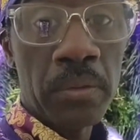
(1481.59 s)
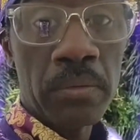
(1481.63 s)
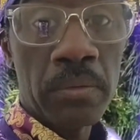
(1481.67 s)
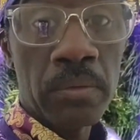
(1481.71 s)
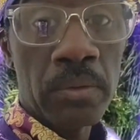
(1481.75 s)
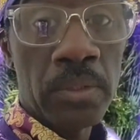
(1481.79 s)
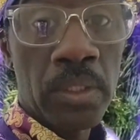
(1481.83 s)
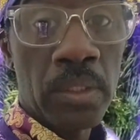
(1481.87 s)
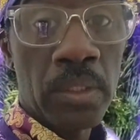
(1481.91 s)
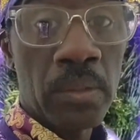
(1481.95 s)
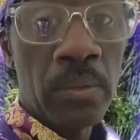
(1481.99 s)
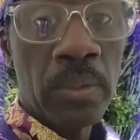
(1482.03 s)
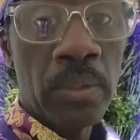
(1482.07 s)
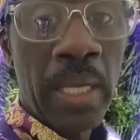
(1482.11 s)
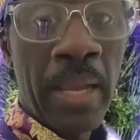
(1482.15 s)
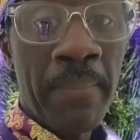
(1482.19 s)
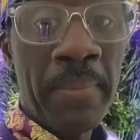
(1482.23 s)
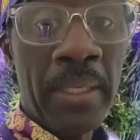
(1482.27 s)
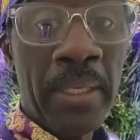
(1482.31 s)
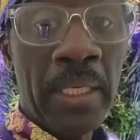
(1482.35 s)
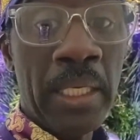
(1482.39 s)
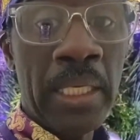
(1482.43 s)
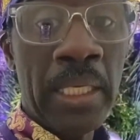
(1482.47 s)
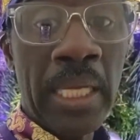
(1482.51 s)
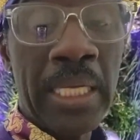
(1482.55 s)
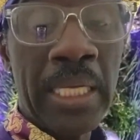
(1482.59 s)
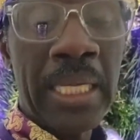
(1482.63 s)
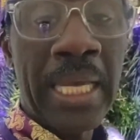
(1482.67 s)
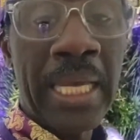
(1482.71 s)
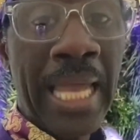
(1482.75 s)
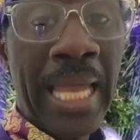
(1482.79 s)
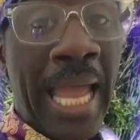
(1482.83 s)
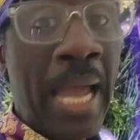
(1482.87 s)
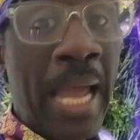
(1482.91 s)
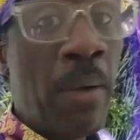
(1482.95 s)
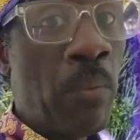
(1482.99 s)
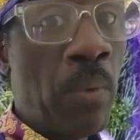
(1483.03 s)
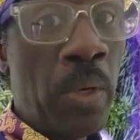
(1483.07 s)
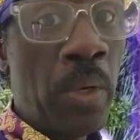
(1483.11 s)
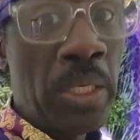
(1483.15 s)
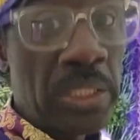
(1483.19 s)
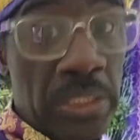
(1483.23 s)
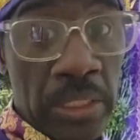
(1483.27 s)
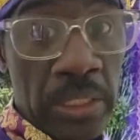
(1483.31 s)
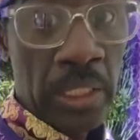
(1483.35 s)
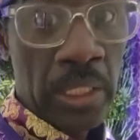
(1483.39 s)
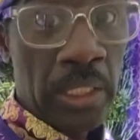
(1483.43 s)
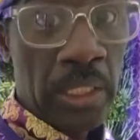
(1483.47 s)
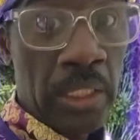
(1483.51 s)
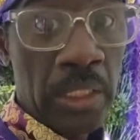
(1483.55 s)
So, I mean, it ain't like I
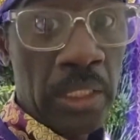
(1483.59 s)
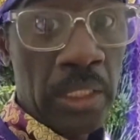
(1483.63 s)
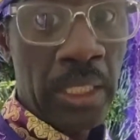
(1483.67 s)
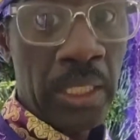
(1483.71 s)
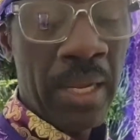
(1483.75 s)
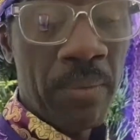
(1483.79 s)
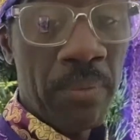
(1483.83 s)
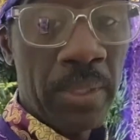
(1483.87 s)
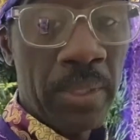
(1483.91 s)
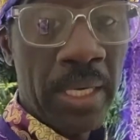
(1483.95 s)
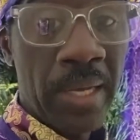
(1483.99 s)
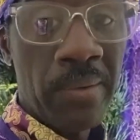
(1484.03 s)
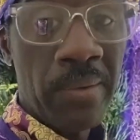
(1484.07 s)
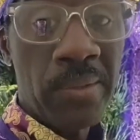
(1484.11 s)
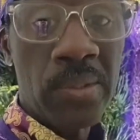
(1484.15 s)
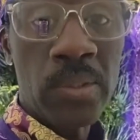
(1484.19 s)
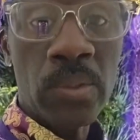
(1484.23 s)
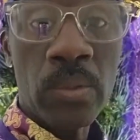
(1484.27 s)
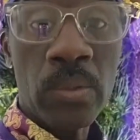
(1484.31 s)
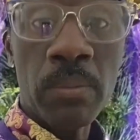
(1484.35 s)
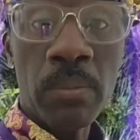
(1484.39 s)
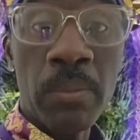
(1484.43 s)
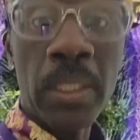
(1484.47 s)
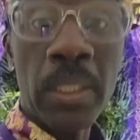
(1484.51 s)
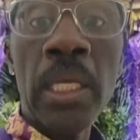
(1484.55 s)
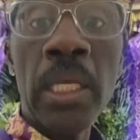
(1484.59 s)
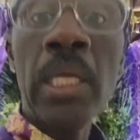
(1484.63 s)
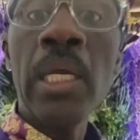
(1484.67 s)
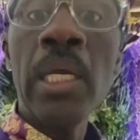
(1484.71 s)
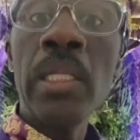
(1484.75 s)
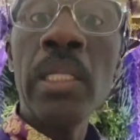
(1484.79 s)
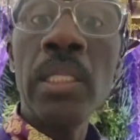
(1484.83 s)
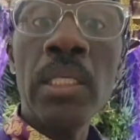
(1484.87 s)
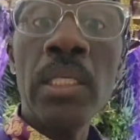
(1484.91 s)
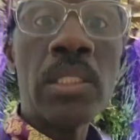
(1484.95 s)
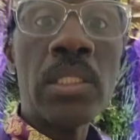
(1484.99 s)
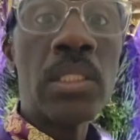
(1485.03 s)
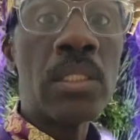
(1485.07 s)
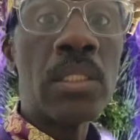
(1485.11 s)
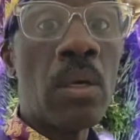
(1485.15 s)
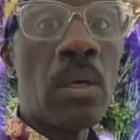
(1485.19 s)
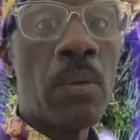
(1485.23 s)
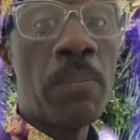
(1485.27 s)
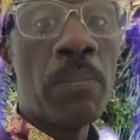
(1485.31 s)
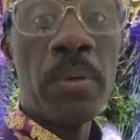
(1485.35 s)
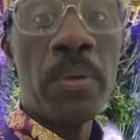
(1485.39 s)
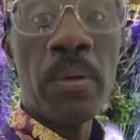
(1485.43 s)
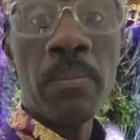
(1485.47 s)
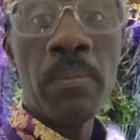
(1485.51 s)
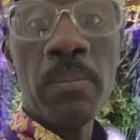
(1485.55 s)
wasn't good at what I was doing, but this is going
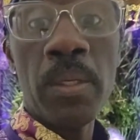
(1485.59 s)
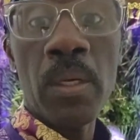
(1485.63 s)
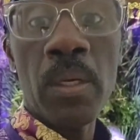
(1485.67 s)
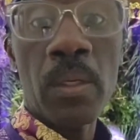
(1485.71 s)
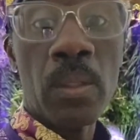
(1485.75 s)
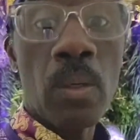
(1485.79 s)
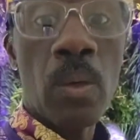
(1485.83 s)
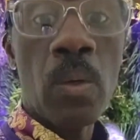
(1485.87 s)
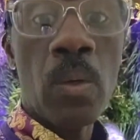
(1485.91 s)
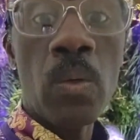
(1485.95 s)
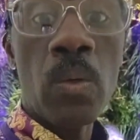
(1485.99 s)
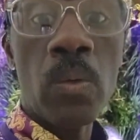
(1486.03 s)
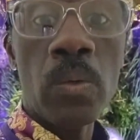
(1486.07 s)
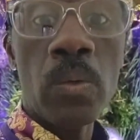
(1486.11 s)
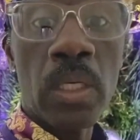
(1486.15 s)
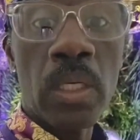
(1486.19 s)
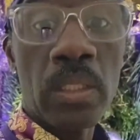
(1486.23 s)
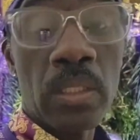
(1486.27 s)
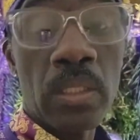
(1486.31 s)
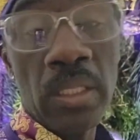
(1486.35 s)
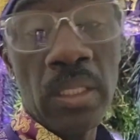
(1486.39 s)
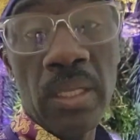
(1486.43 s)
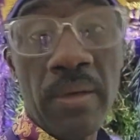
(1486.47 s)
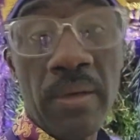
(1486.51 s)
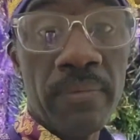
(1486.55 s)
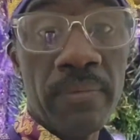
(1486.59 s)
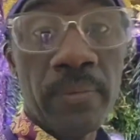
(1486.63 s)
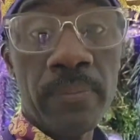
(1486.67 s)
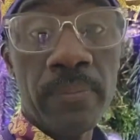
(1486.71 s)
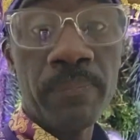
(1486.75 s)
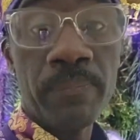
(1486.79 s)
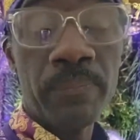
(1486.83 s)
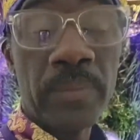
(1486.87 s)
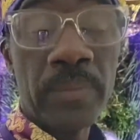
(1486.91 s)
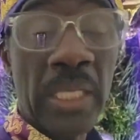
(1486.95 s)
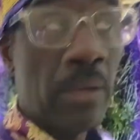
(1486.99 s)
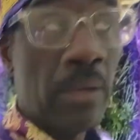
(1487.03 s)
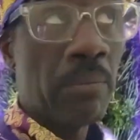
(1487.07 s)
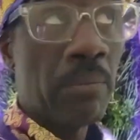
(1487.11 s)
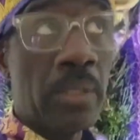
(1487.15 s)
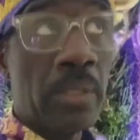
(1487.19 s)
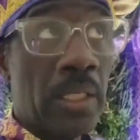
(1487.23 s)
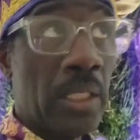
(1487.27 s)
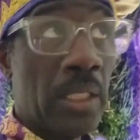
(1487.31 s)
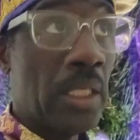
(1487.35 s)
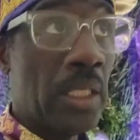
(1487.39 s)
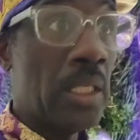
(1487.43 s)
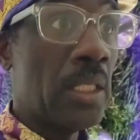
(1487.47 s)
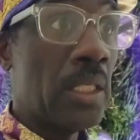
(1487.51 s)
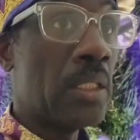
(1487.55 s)
to put me on a whole nother level. It
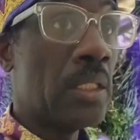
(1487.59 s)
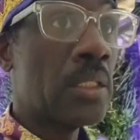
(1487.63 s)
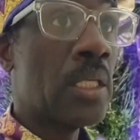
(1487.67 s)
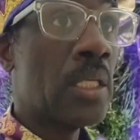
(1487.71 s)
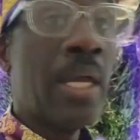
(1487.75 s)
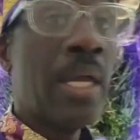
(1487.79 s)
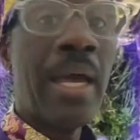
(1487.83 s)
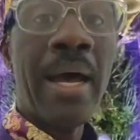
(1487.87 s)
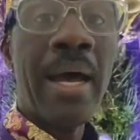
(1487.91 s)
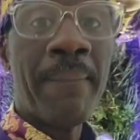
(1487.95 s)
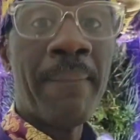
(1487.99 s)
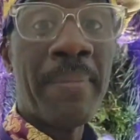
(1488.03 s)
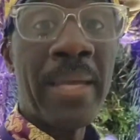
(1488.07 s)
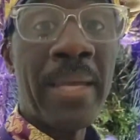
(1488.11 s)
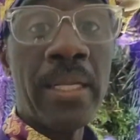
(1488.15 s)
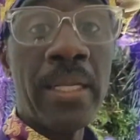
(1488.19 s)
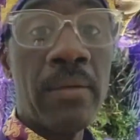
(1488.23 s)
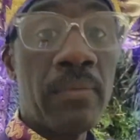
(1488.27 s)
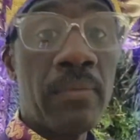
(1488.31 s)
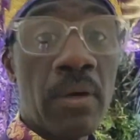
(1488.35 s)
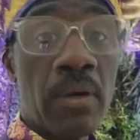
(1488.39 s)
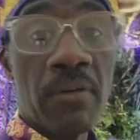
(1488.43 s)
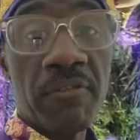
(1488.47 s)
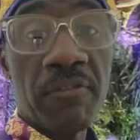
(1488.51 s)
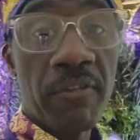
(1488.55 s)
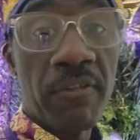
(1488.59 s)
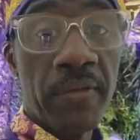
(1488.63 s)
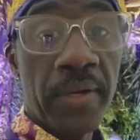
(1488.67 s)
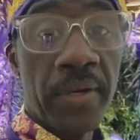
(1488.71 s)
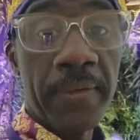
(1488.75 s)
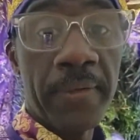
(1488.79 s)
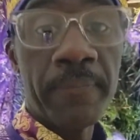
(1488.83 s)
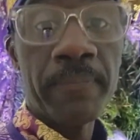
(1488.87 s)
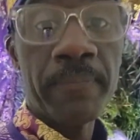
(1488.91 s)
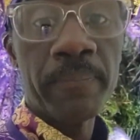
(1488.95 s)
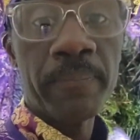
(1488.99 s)
really is. I'm not even going to front.